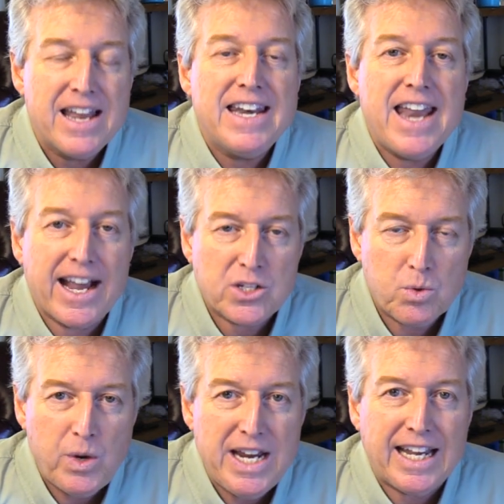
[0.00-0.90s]
next
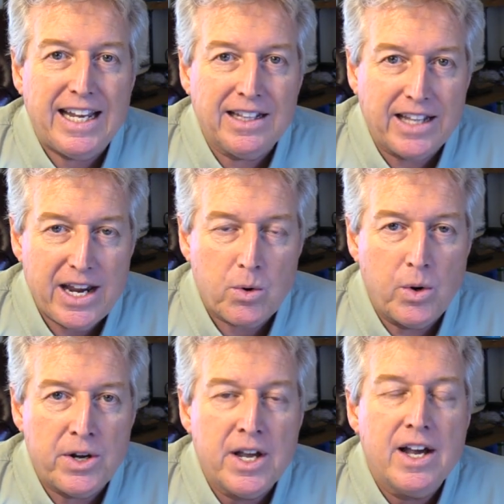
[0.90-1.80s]
week in
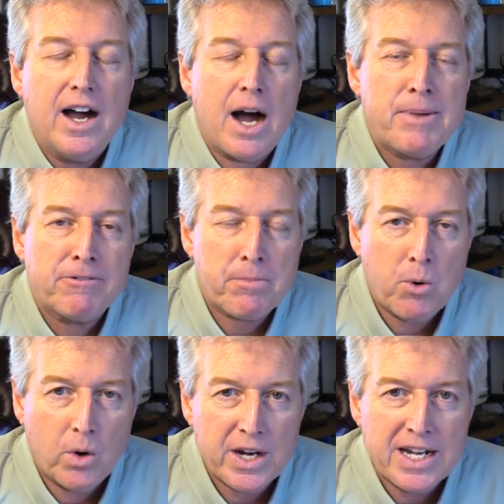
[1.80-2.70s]
Lakewood. I'll be
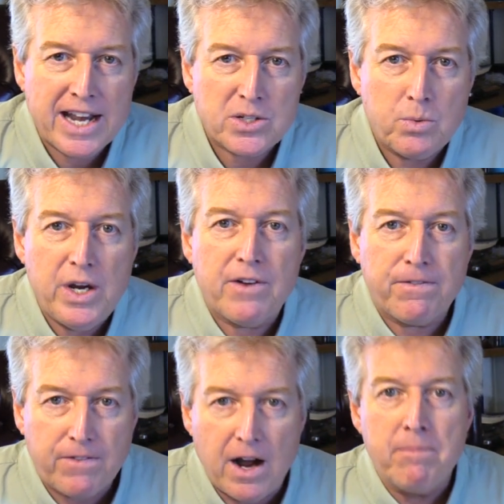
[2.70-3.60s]
reporting next week
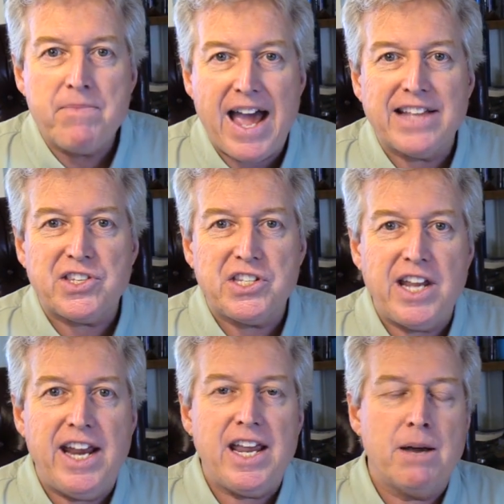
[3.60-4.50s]
from that
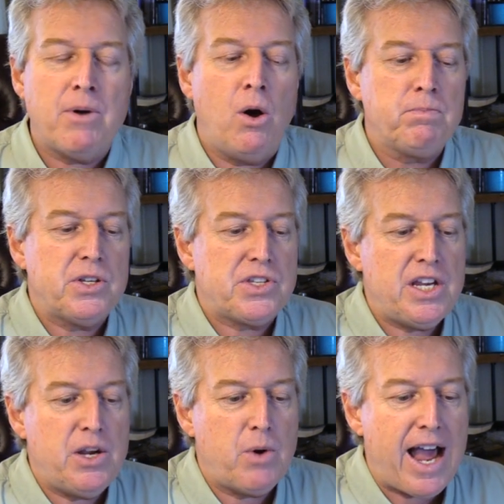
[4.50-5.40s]
stadium. Hope to
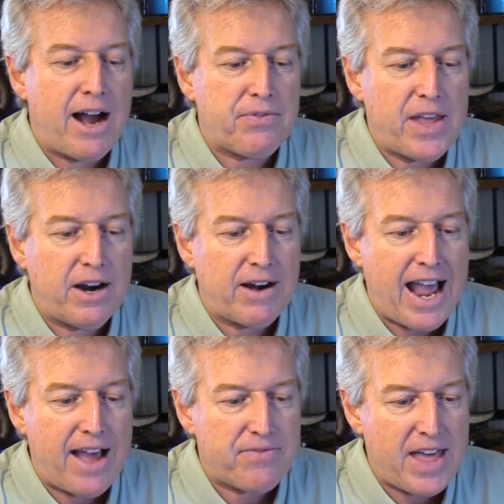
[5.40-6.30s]
see you out there
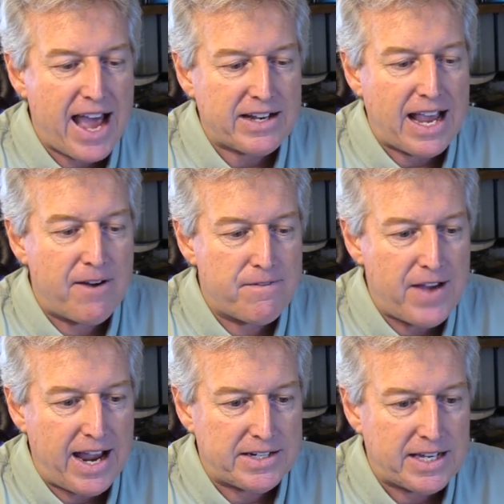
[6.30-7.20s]
at that
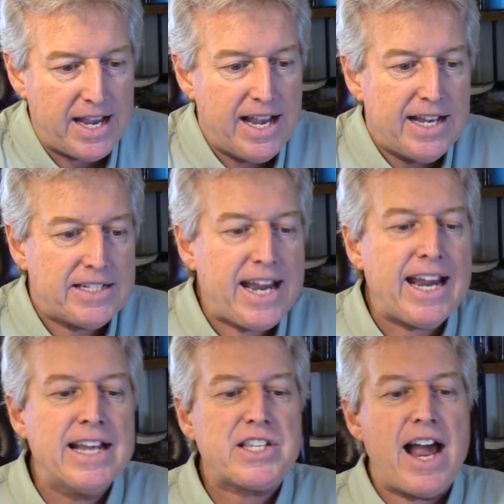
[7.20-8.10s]
event.
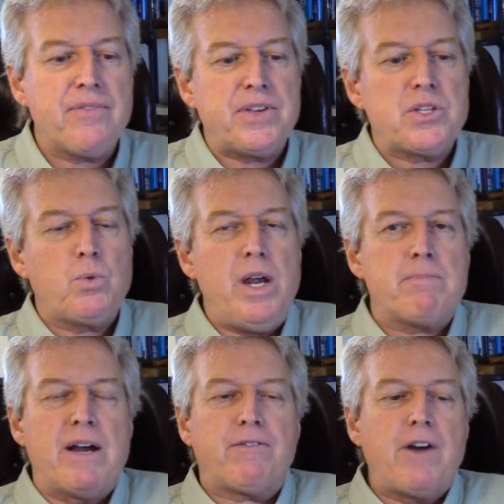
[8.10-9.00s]
Taking us out this
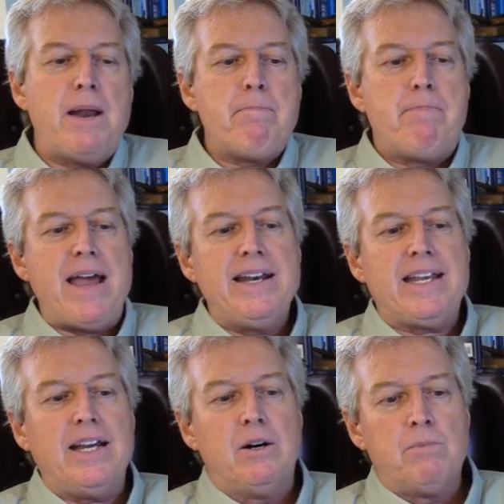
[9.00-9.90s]
week, my friend Ben
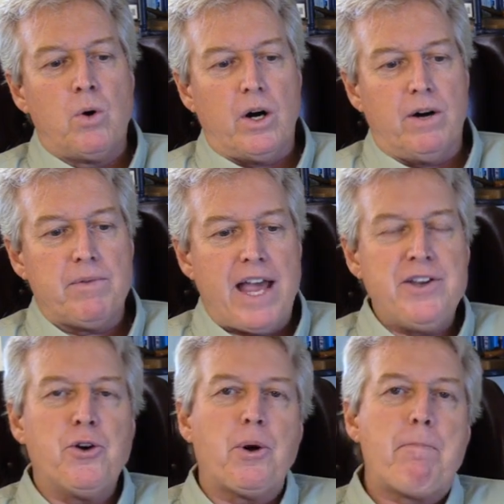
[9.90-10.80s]
Gilmore and
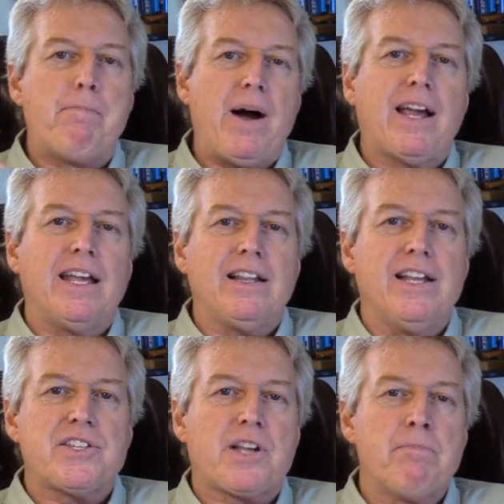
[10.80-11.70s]
your bucket
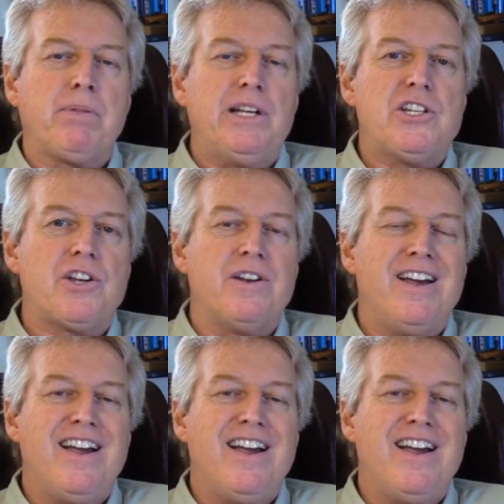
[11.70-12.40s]
list completion.